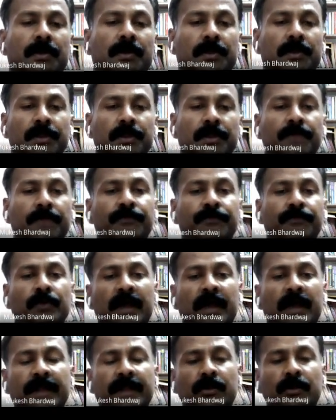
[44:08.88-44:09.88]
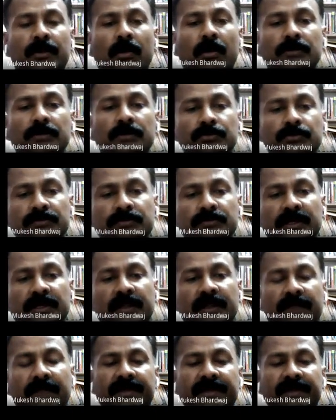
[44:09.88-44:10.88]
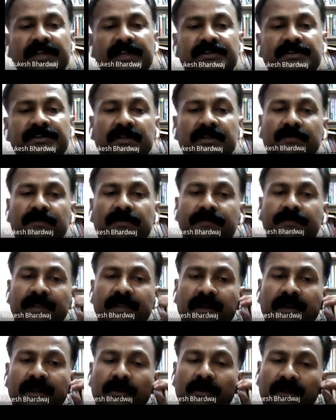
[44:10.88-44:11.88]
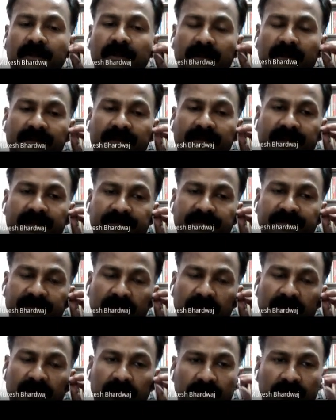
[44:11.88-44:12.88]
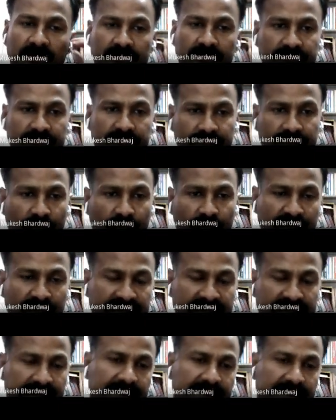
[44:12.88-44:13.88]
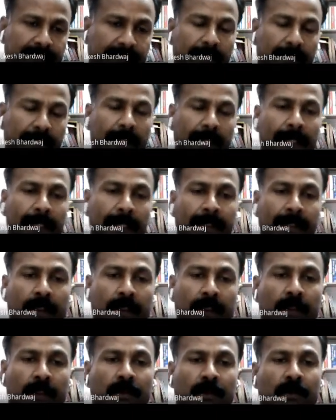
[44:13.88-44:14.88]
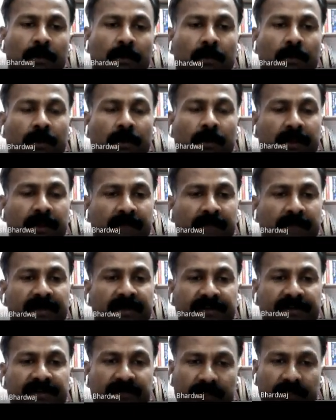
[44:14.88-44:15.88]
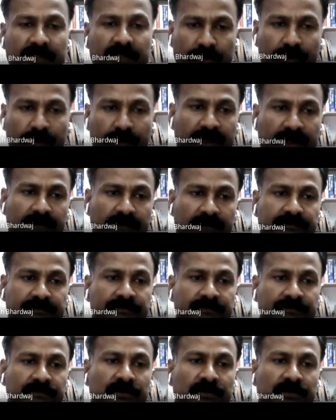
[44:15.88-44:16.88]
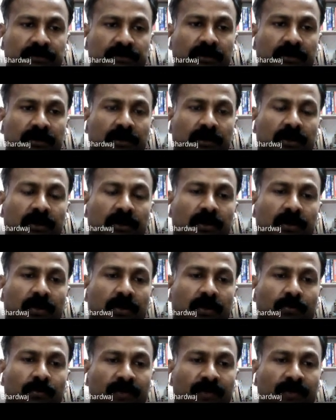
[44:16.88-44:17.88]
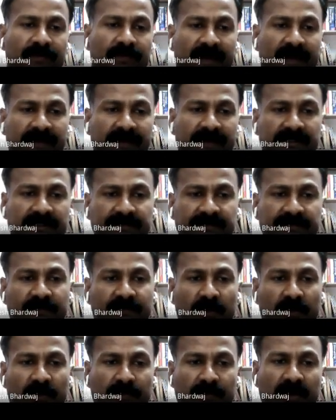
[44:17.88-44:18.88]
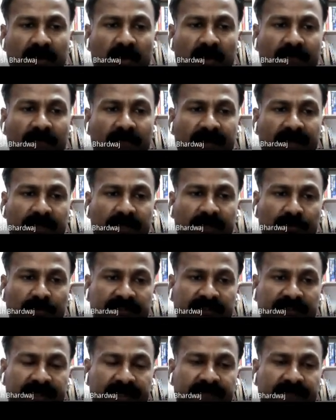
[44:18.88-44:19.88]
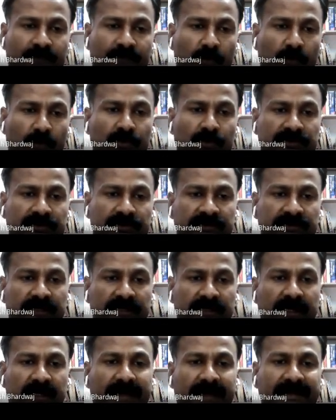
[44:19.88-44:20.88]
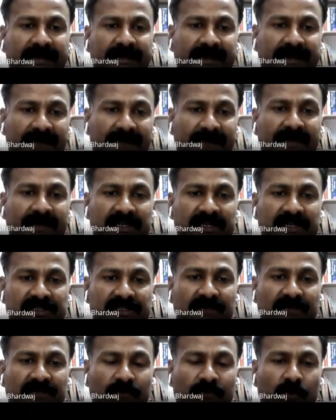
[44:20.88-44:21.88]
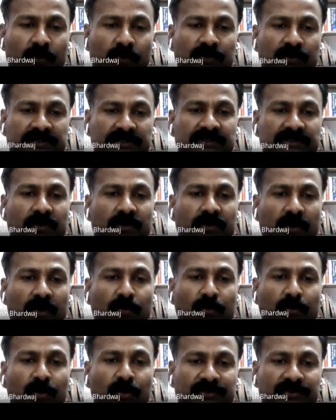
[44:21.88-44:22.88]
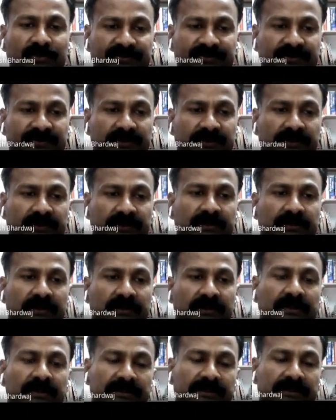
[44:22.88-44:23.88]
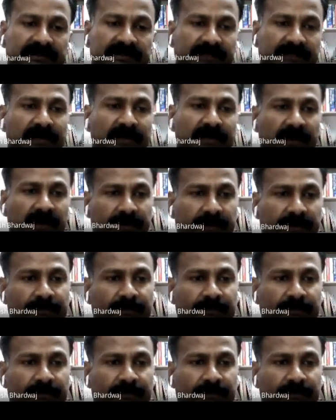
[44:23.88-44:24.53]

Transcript: if you had gone through the gravitational field or gravitational forces or gravitational theory, we find the formula of electrostatic force and the gravitational force is almost similar.